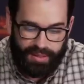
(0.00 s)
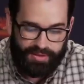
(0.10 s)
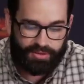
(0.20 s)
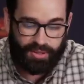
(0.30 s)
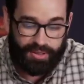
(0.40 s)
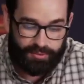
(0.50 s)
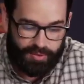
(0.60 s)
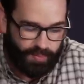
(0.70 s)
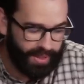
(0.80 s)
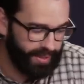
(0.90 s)
As I tried to
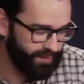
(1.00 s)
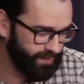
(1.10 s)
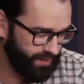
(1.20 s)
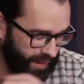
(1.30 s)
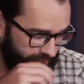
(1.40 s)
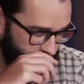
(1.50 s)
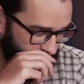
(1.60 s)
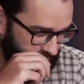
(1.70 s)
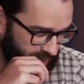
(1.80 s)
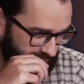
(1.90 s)
explain last
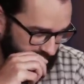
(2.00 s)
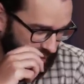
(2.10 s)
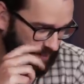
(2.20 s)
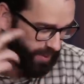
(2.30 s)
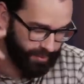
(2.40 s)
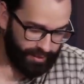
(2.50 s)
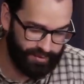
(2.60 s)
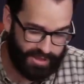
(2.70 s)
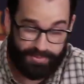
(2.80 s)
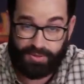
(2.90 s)
week, and as many people
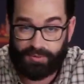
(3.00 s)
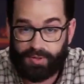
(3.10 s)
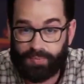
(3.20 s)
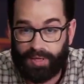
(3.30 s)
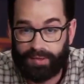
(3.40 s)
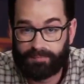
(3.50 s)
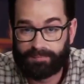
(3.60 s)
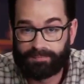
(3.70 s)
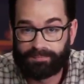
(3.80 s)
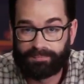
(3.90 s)
have attempted to explain,
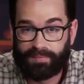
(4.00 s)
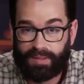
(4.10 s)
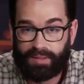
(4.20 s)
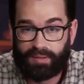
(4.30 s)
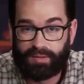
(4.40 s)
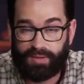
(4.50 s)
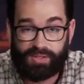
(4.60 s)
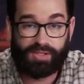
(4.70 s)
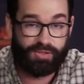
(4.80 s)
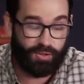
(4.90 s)

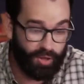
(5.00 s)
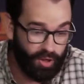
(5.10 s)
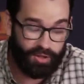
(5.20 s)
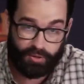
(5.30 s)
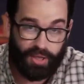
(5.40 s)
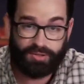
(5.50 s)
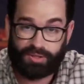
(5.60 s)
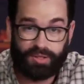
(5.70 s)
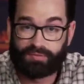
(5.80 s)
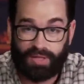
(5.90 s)
this is all a
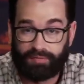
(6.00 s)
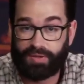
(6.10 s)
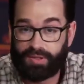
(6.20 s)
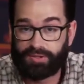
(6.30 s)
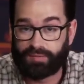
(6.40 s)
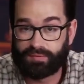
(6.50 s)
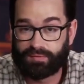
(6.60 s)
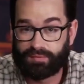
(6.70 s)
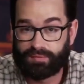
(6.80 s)
question of definition.